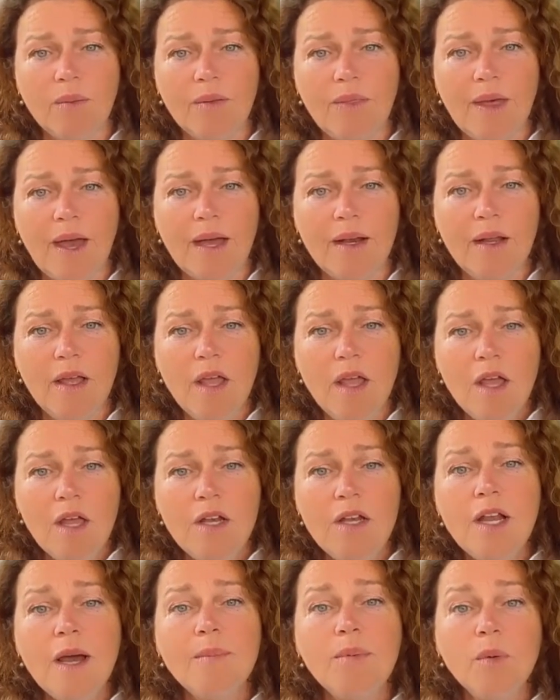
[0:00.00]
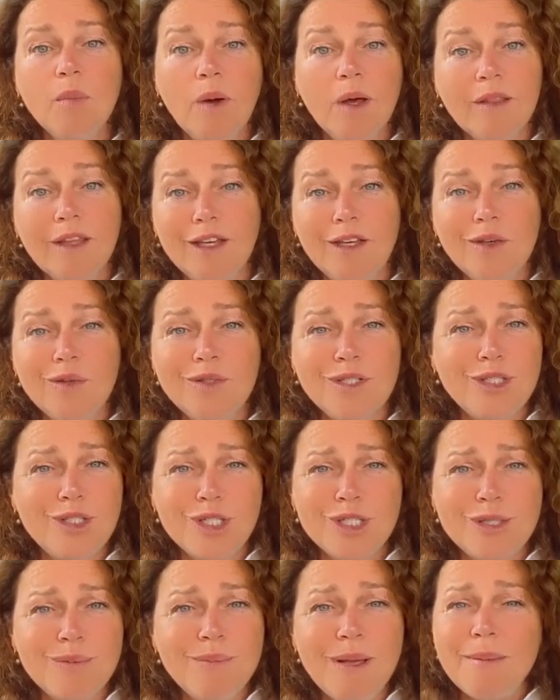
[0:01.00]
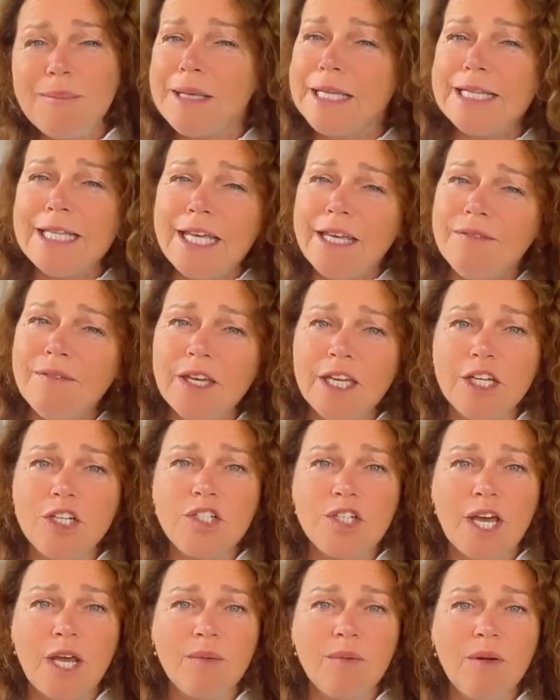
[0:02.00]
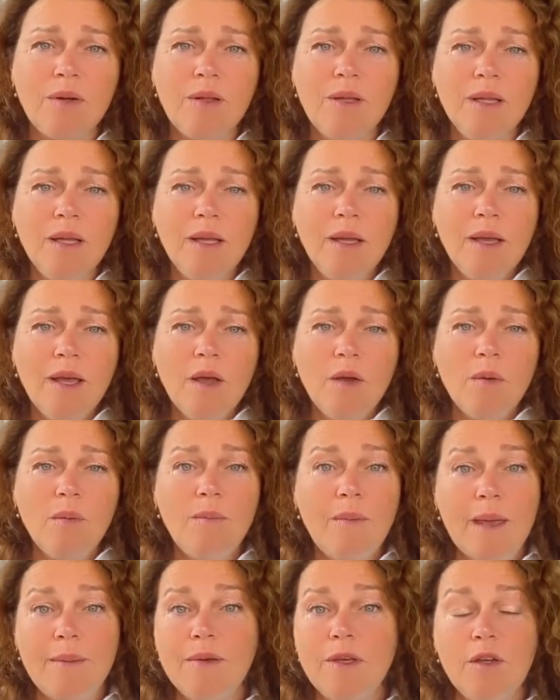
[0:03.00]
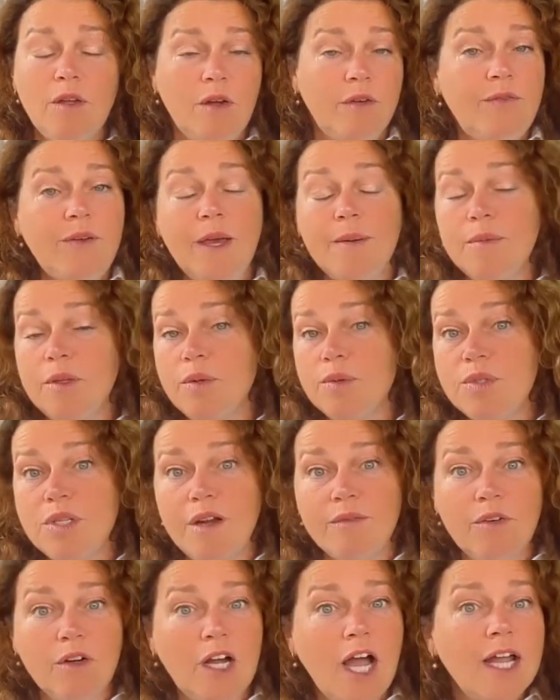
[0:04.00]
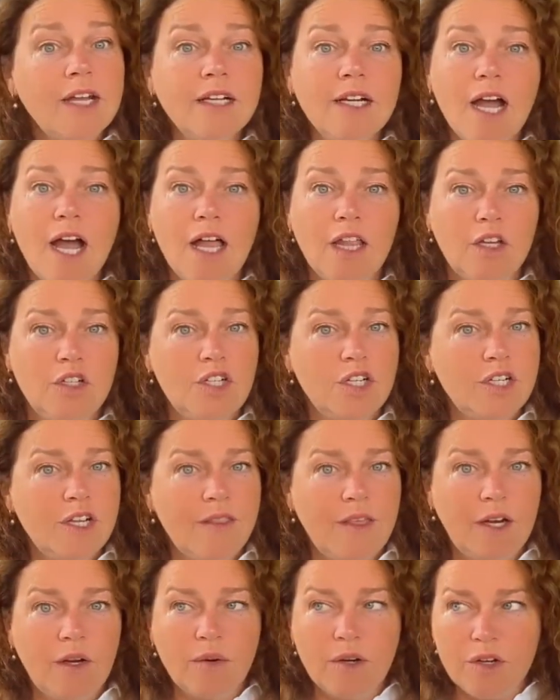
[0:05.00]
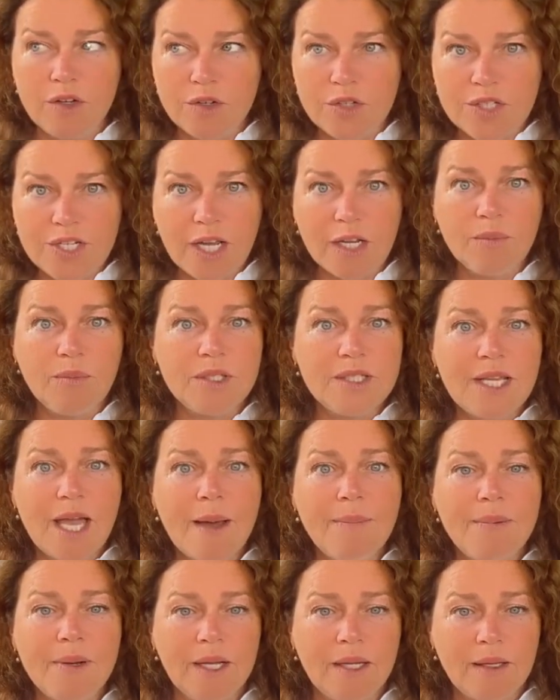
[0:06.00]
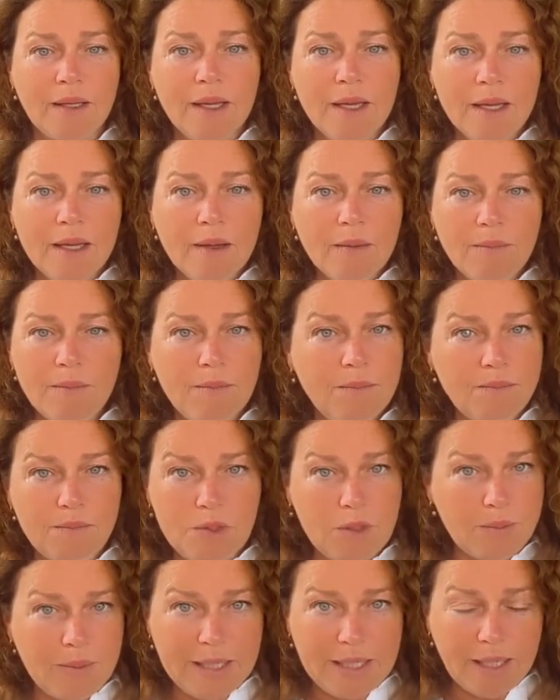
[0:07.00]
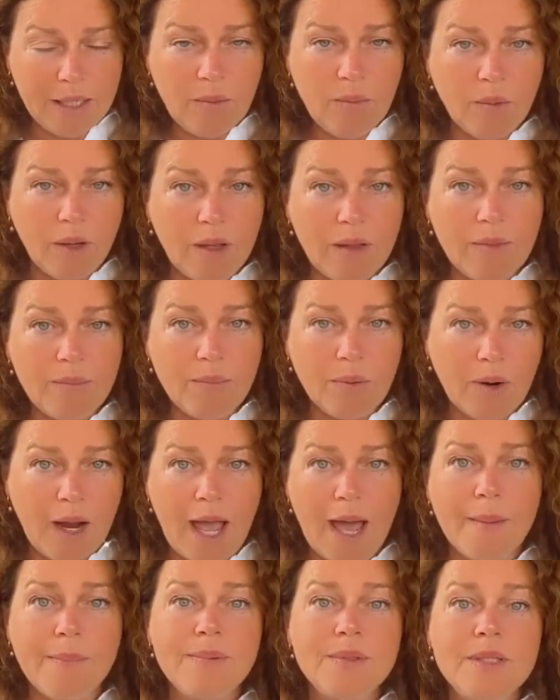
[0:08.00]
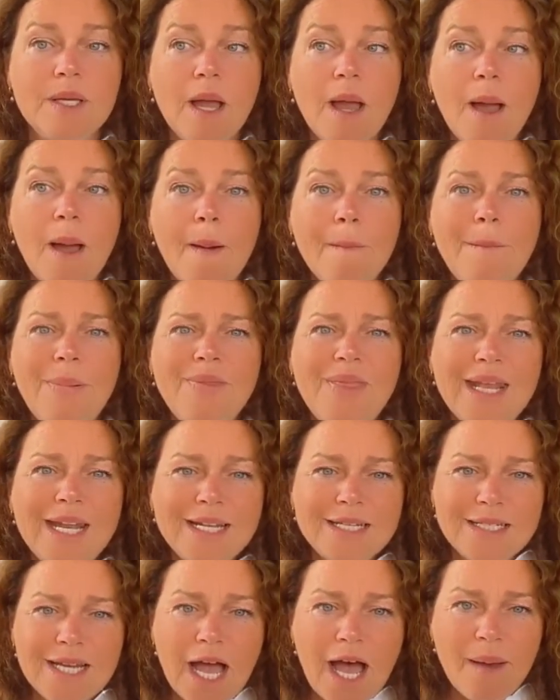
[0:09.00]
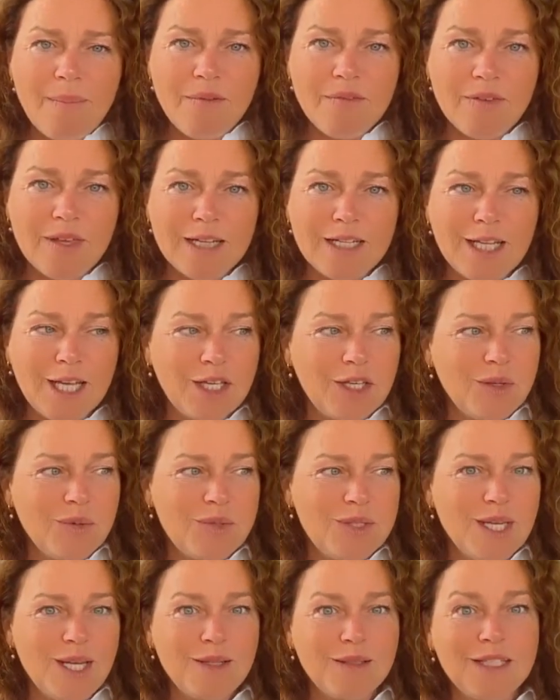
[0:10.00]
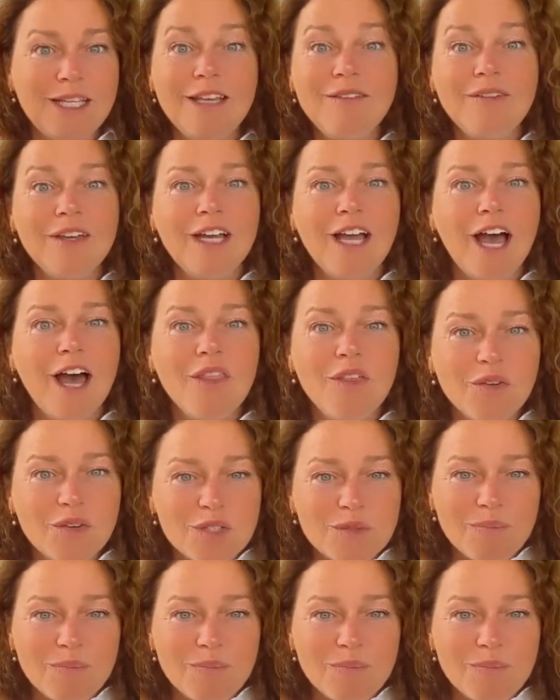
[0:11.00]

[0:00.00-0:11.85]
with that. Number one, like you said, just maybe leaving in general. Maybe, you know, a family who's never gone to college, they don't understand what's happening to begin with, perhaps. But then on top of it, like you said, leaving others